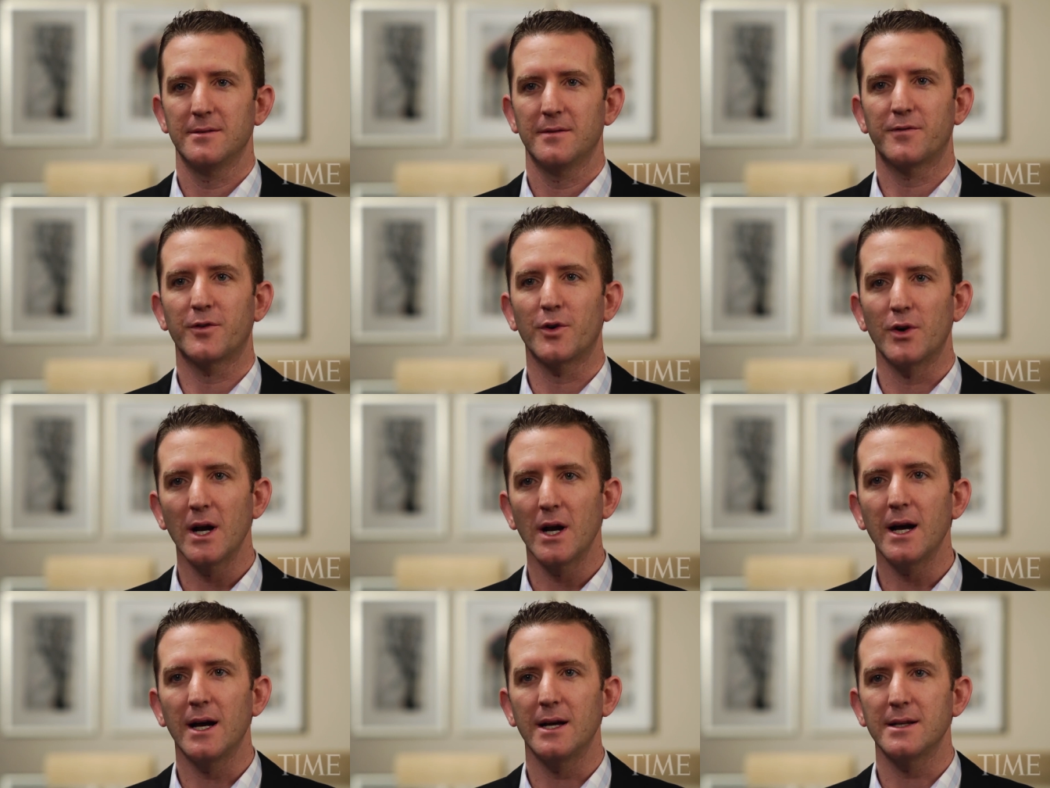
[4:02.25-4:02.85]

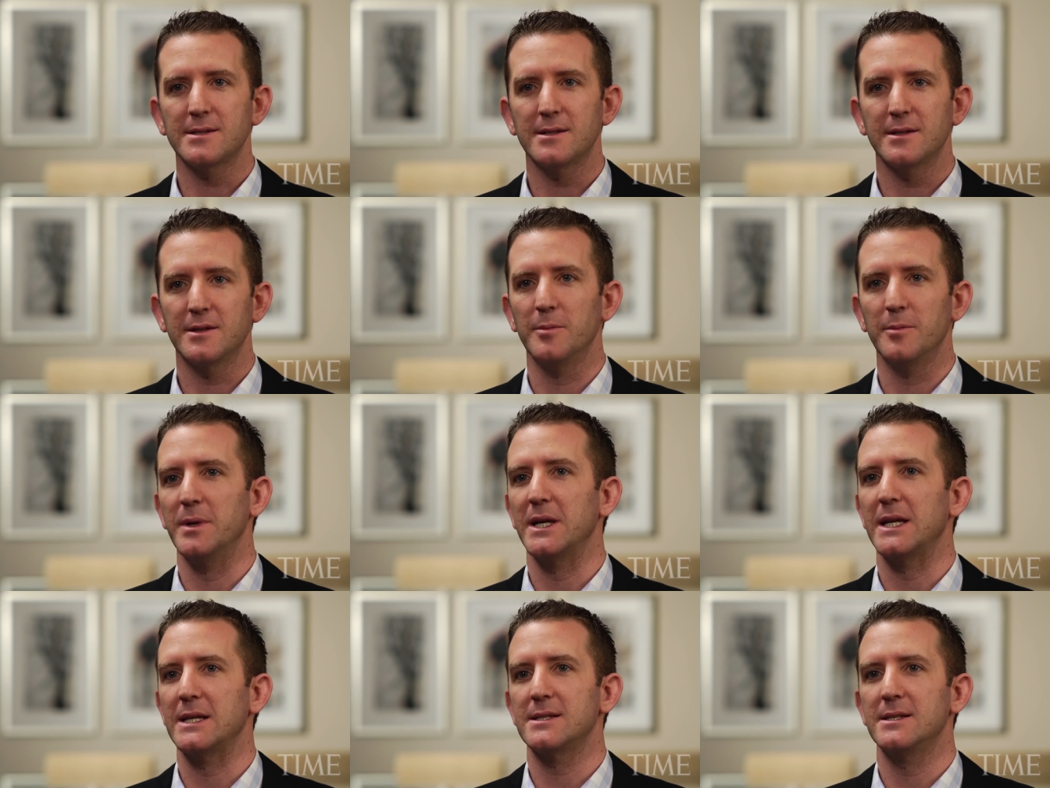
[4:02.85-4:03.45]
For us,
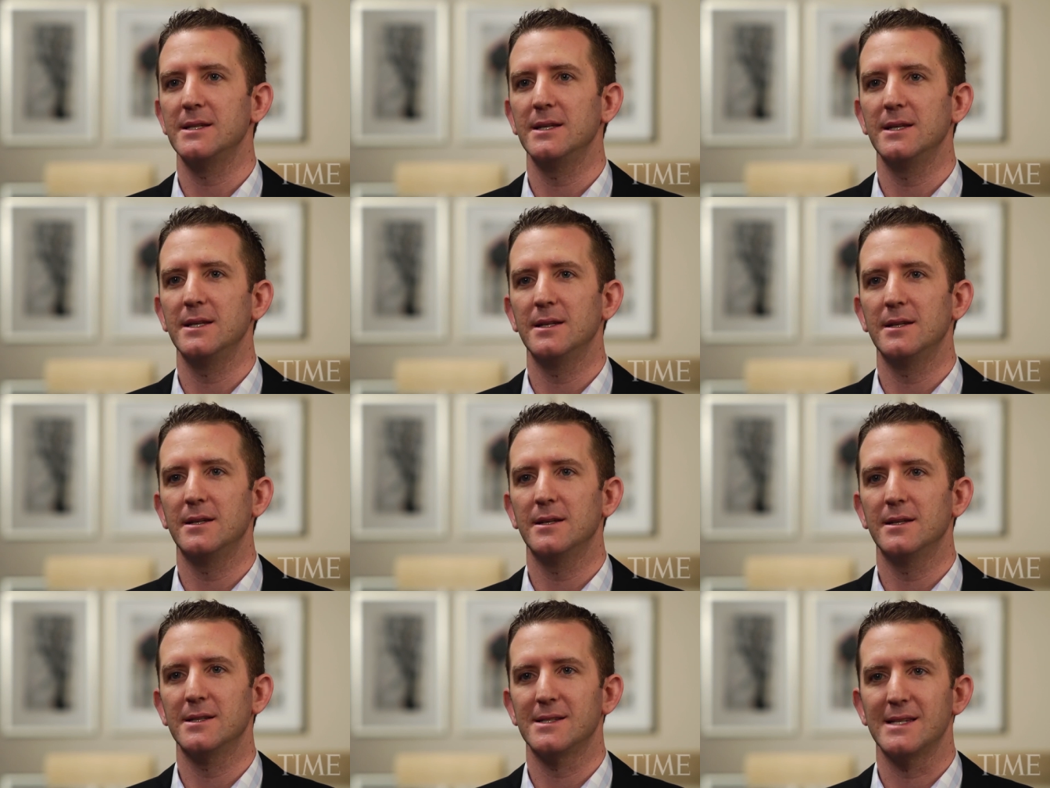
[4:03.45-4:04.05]
the biggest
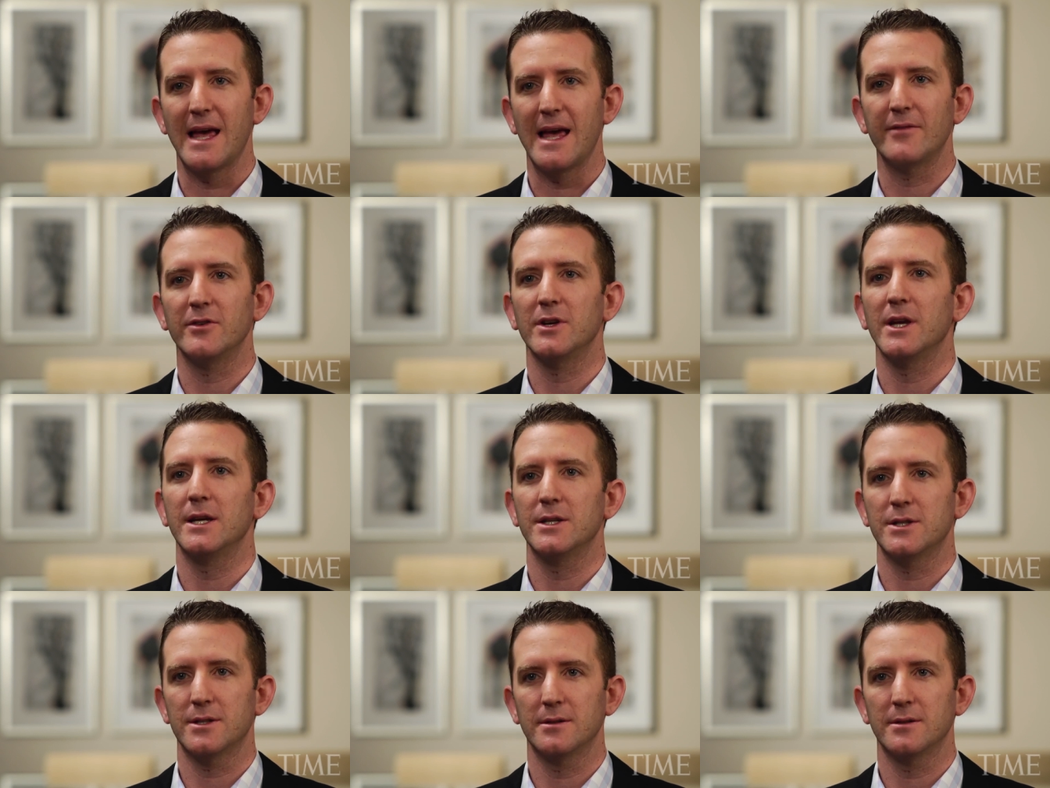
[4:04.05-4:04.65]
need is
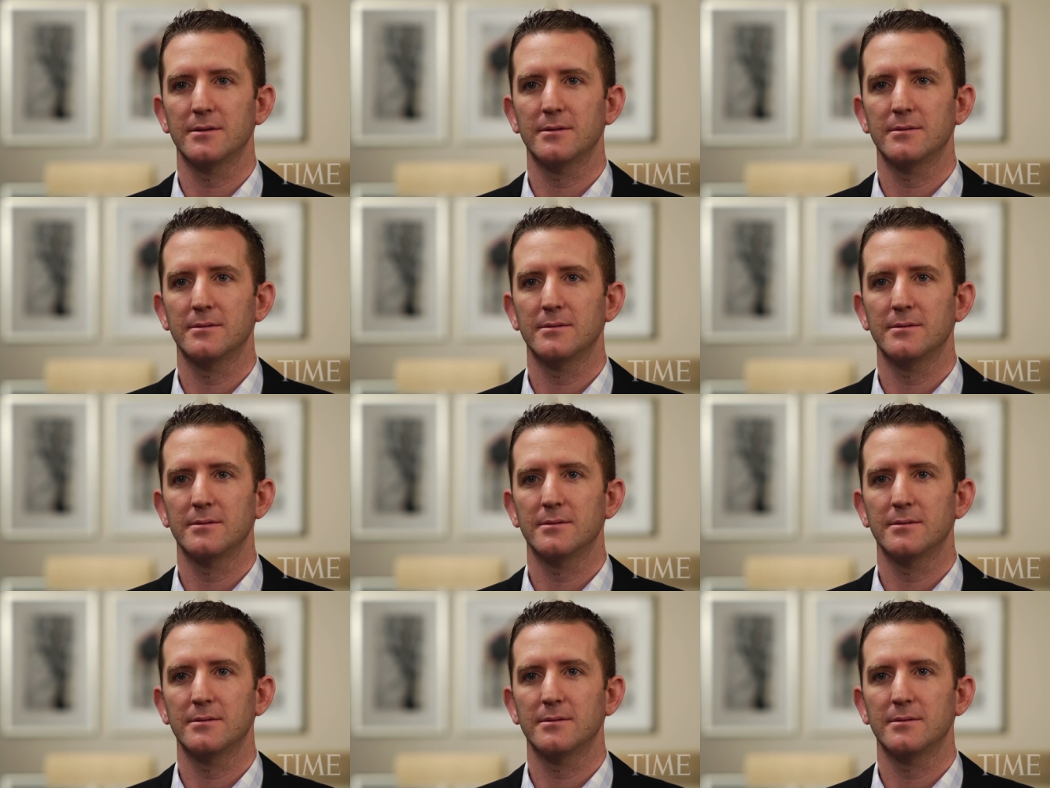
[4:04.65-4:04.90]
navigation